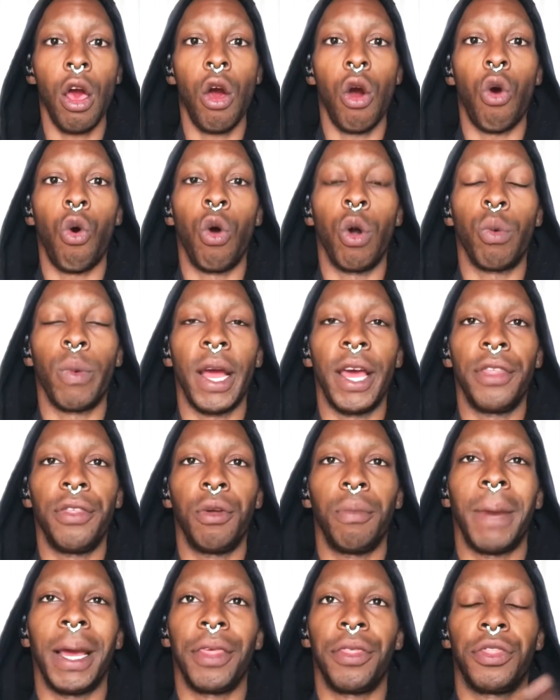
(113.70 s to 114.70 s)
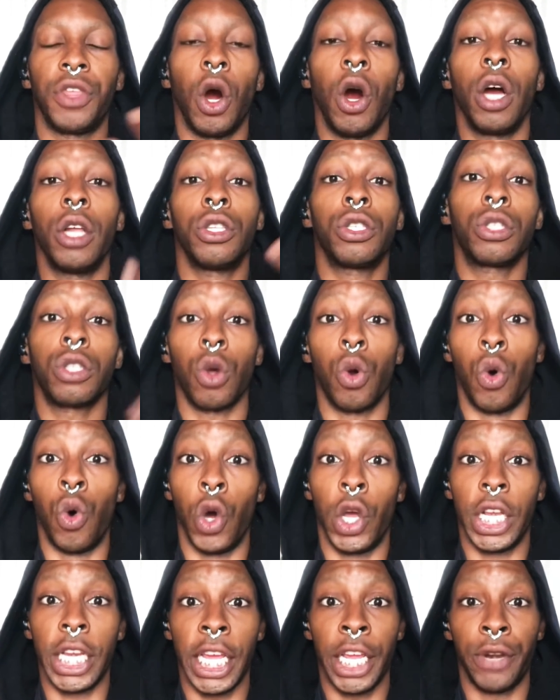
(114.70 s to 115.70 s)
or rather, my thoughts
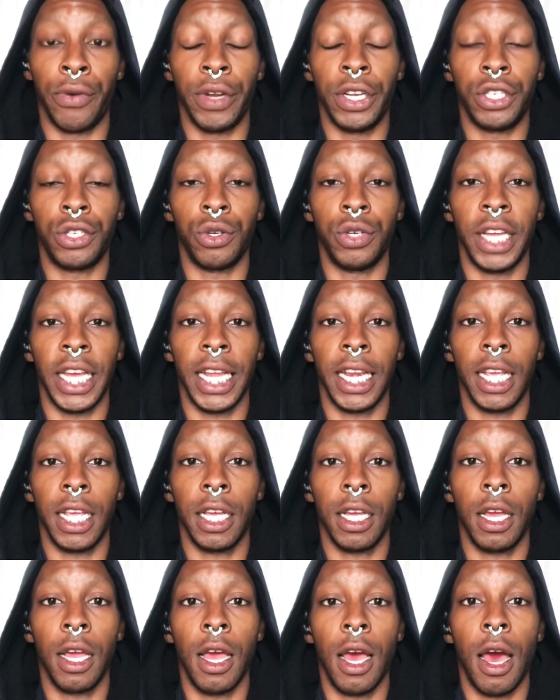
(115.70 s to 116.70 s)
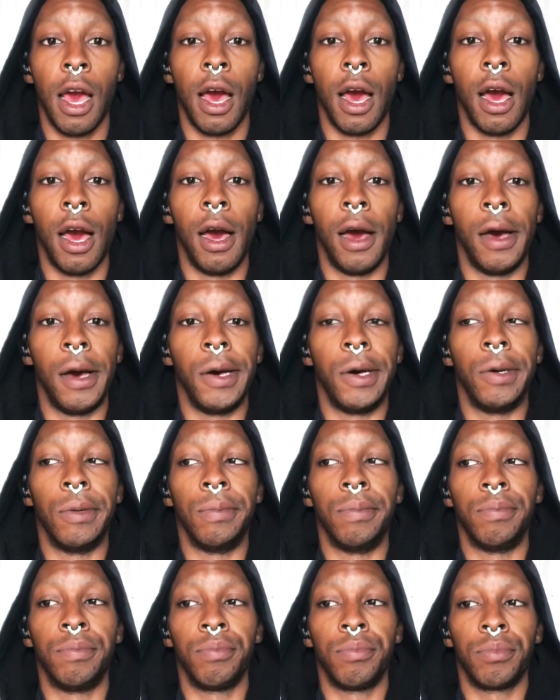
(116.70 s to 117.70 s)
on interracial dating.
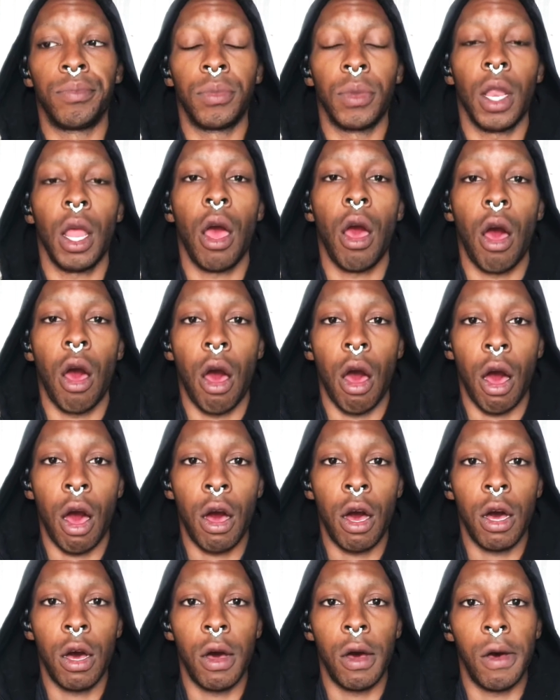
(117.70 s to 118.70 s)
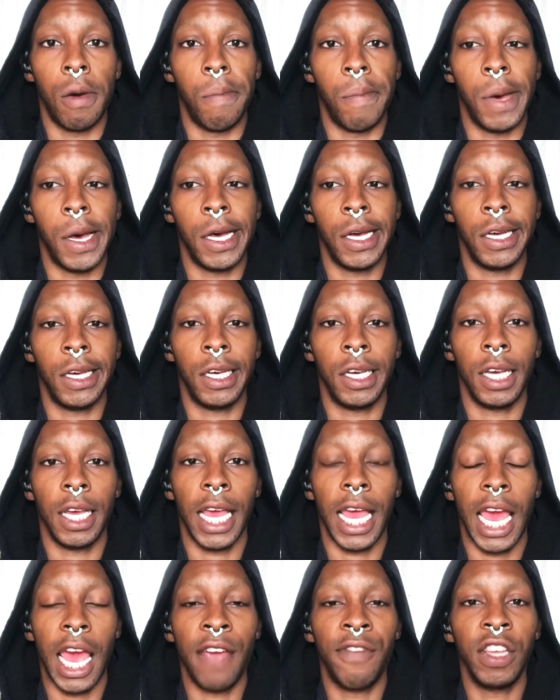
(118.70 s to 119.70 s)
Um, um,
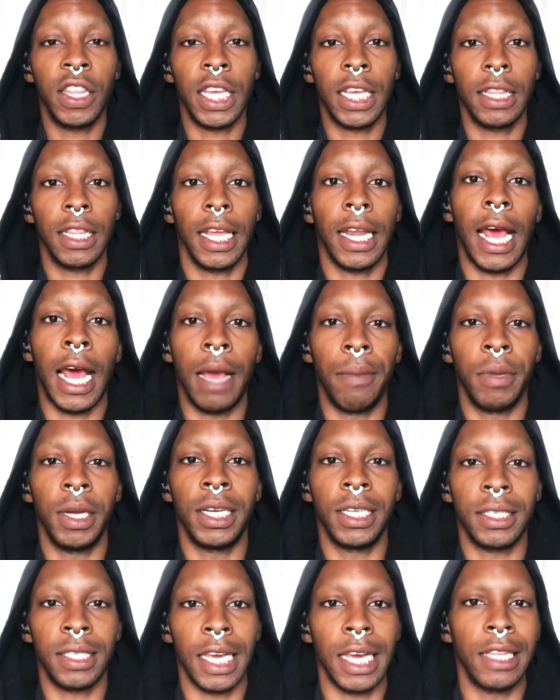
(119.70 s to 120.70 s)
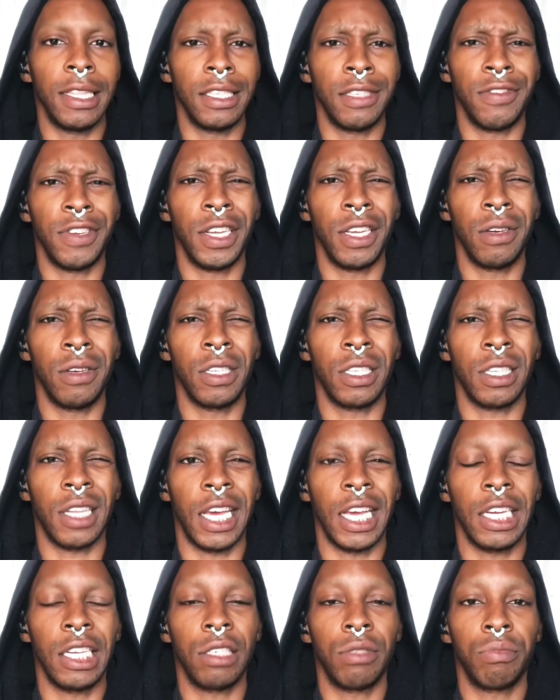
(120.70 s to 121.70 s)
everything that I'm going to say in this video is
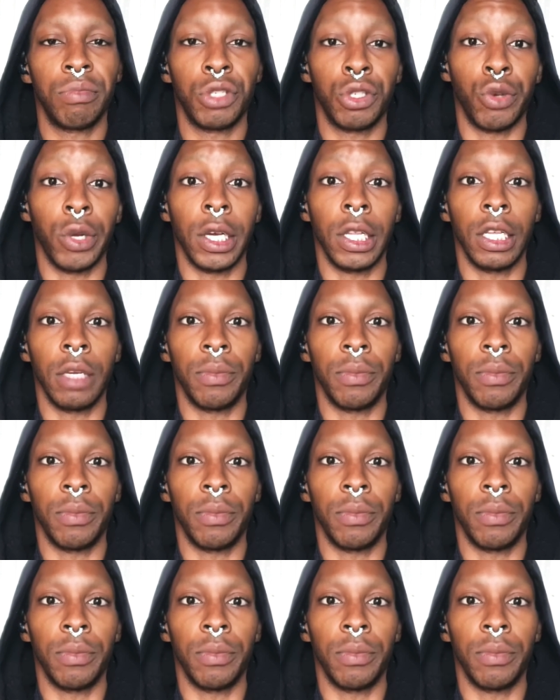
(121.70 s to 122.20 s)
like strictly